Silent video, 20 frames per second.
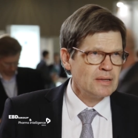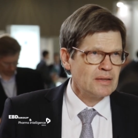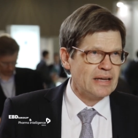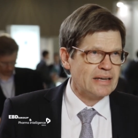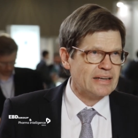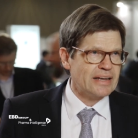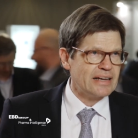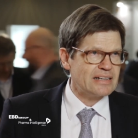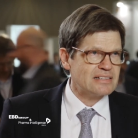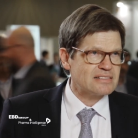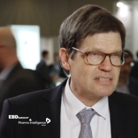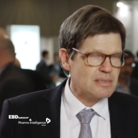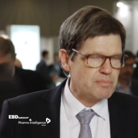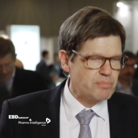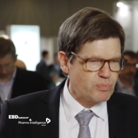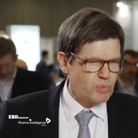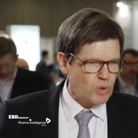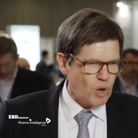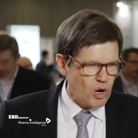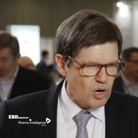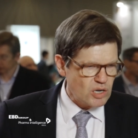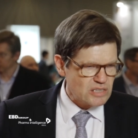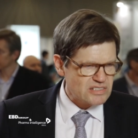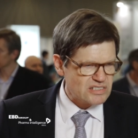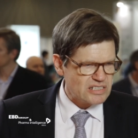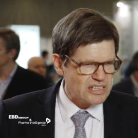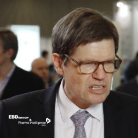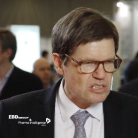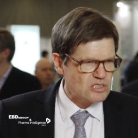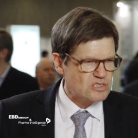against a broad
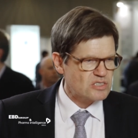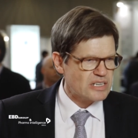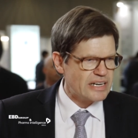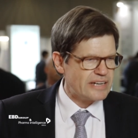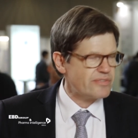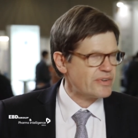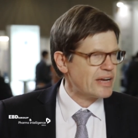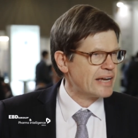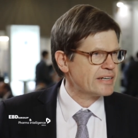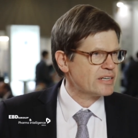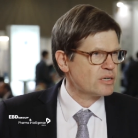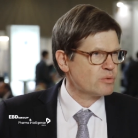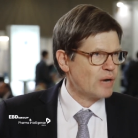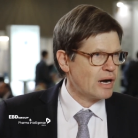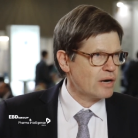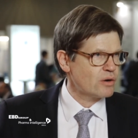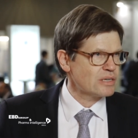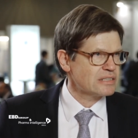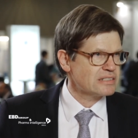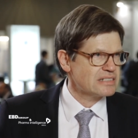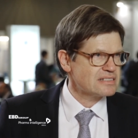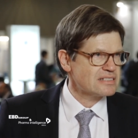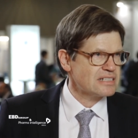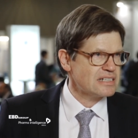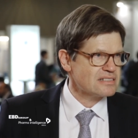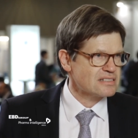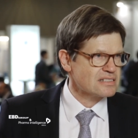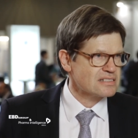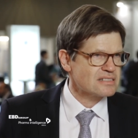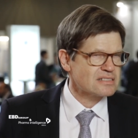series of antiviral
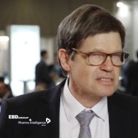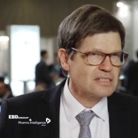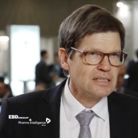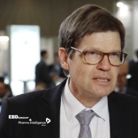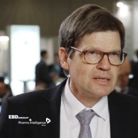diseases.